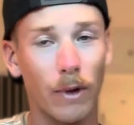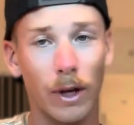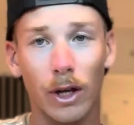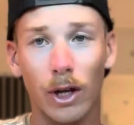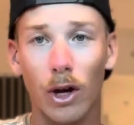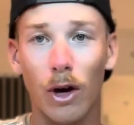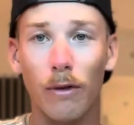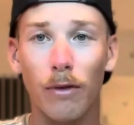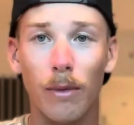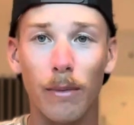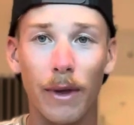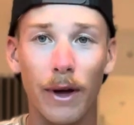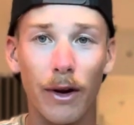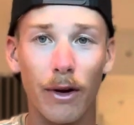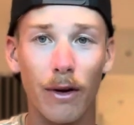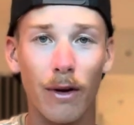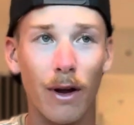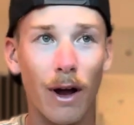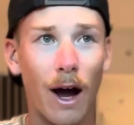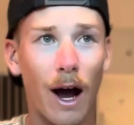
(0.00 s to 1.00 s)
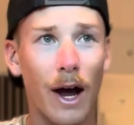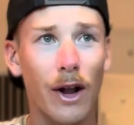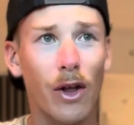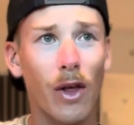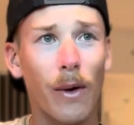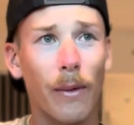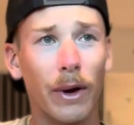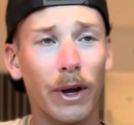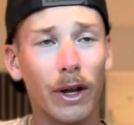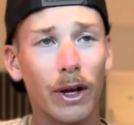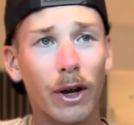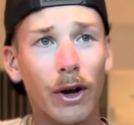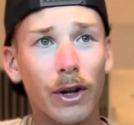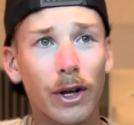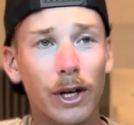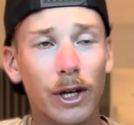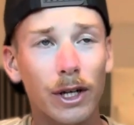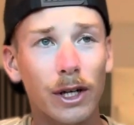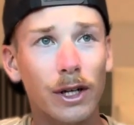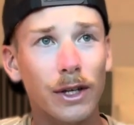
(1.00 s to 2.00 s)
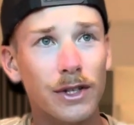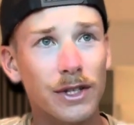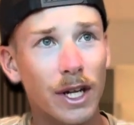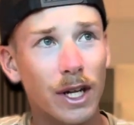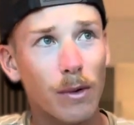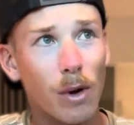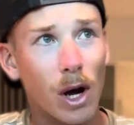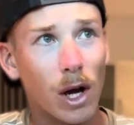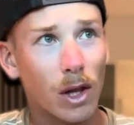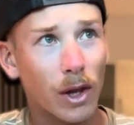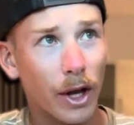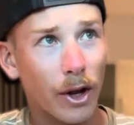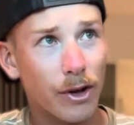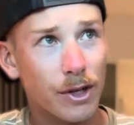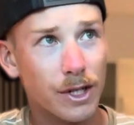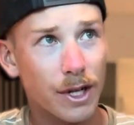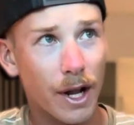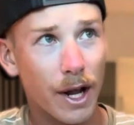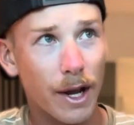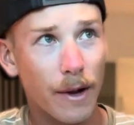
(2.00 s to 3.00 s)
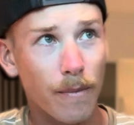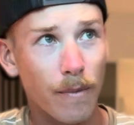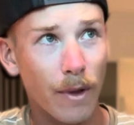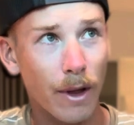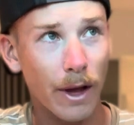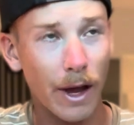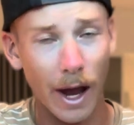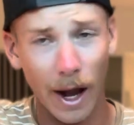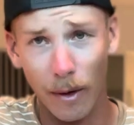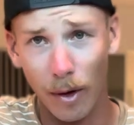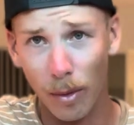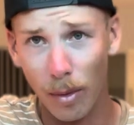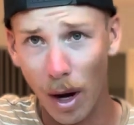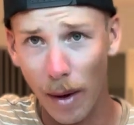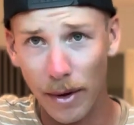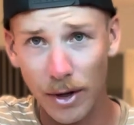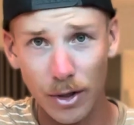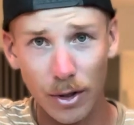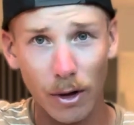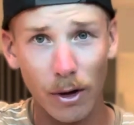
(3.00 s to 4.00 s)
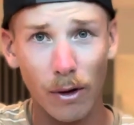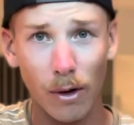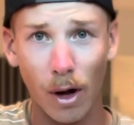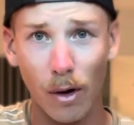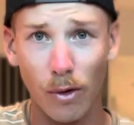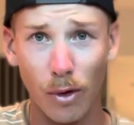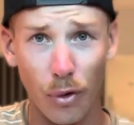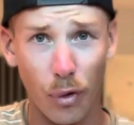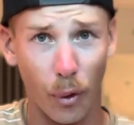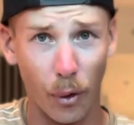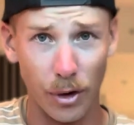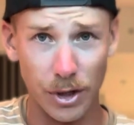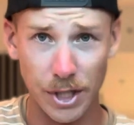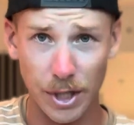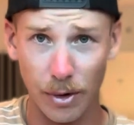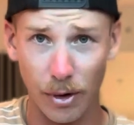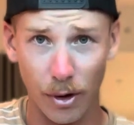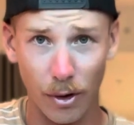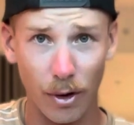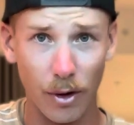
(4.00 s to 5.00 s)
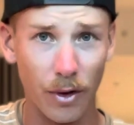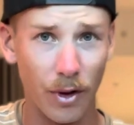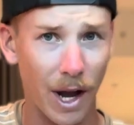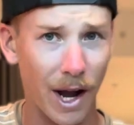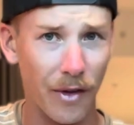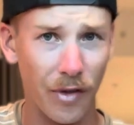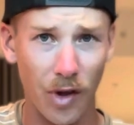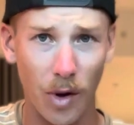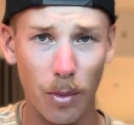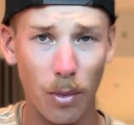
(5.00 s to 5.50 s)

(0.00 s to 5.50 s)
go from there. I know that we're gonna go to Citywalk later tonight. We'll probably do a resort tour at some